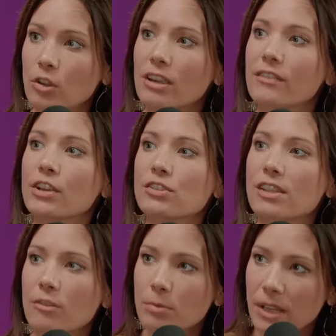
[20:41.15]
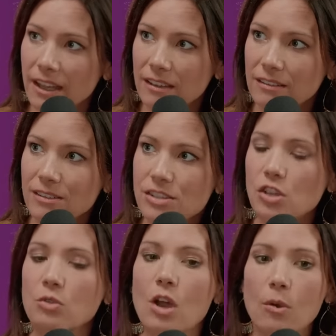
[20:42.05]
You're giving yourself a plan so
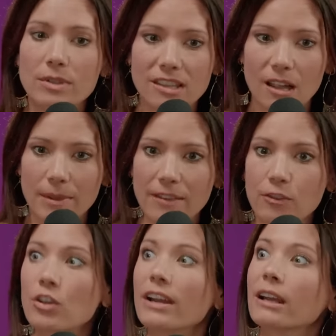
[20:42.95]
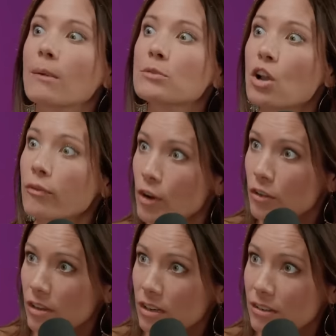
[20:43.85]
you know what's coming for your income to go
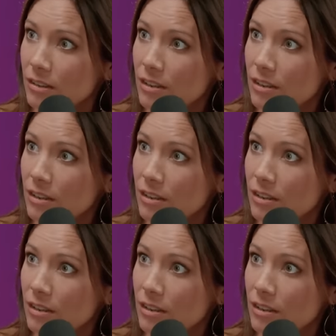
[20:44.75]
further